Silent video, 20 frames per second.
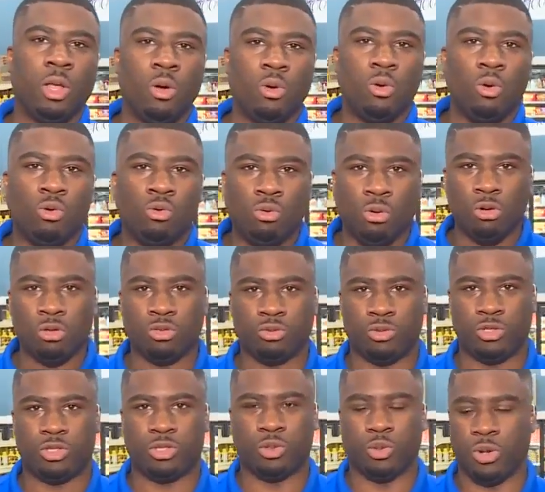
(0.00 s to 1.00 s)
local
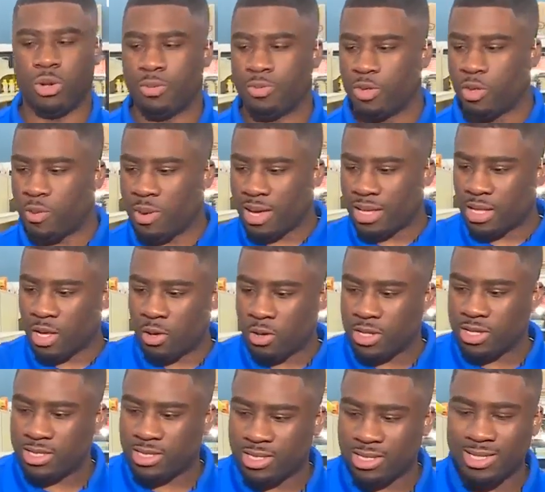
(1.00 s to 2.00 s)
grocery store, you may
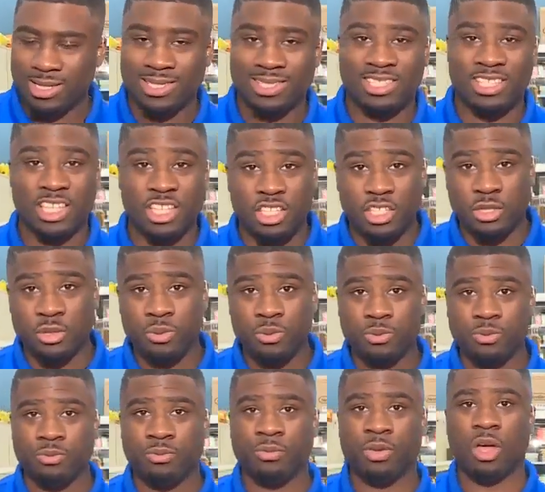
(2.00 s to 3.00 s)
notice
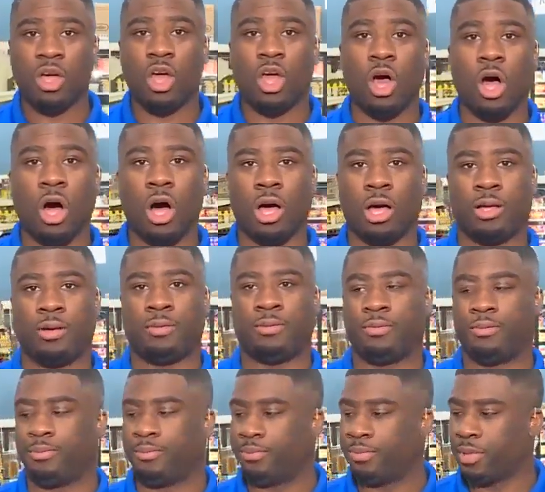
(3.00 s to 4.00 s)
tissue gone,
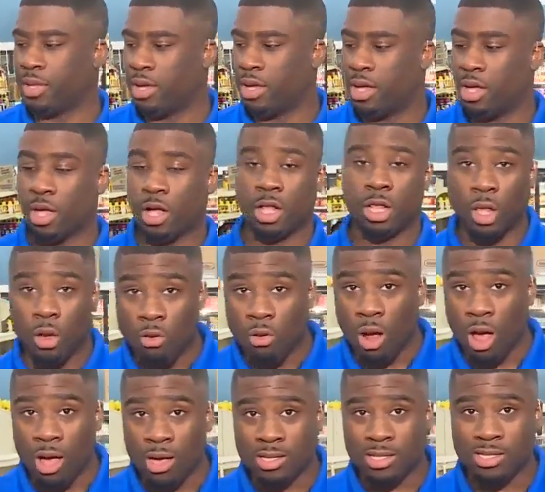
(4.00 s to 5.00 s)

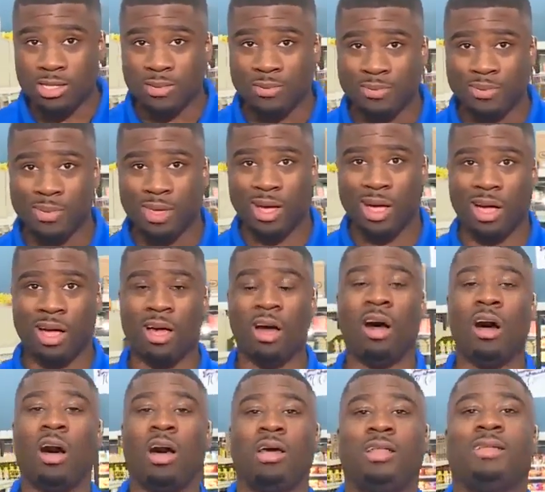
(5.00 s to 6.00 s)
Clorox
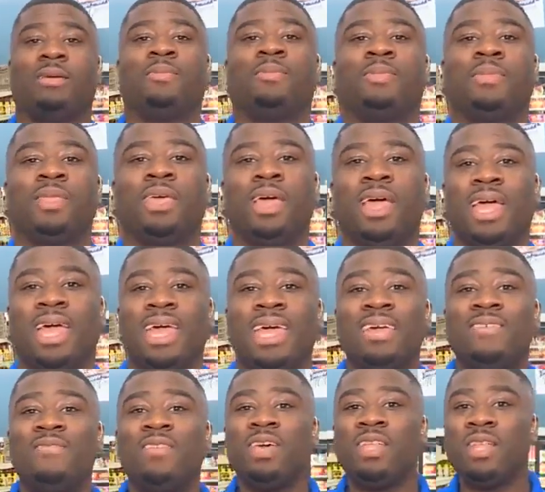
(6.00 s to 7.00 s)
gone,
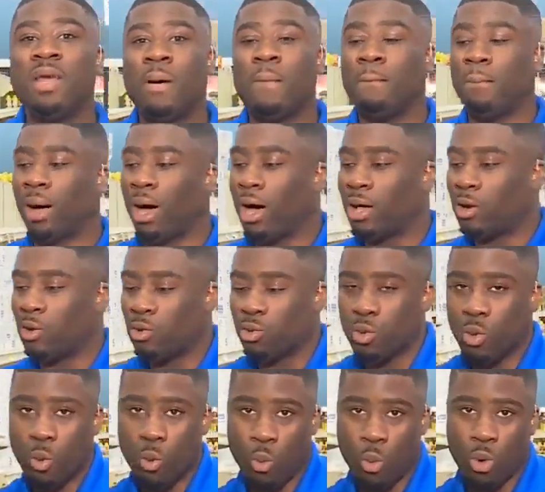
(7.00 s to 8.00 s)
even
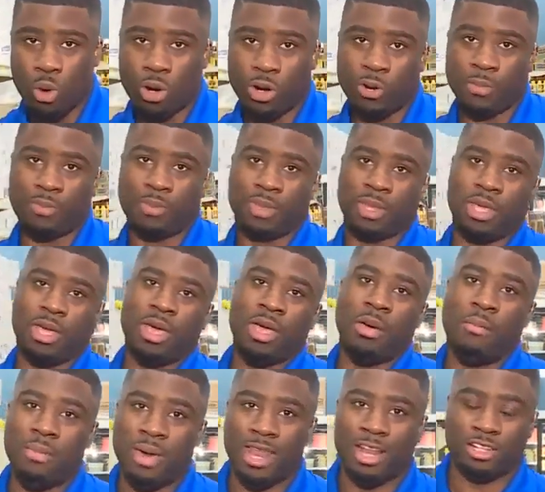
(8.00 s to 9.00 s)
bottled water.
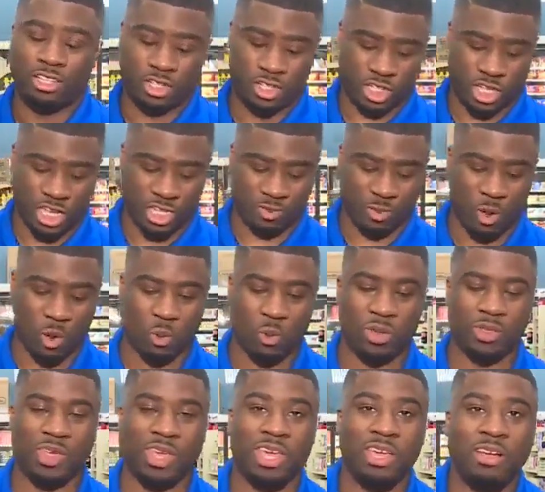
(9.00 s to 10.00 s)
Managers I spoke
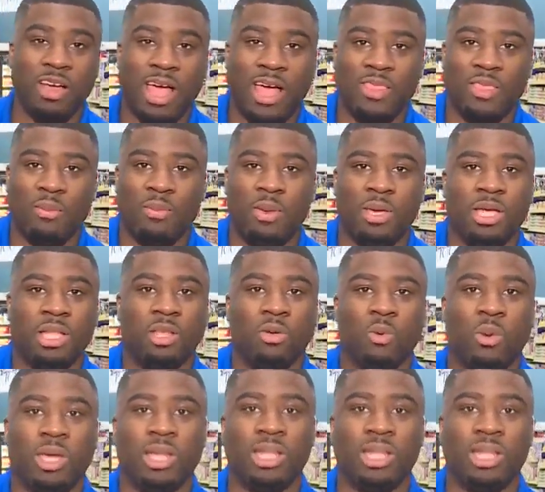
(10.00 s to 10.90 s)
with here at the Piggly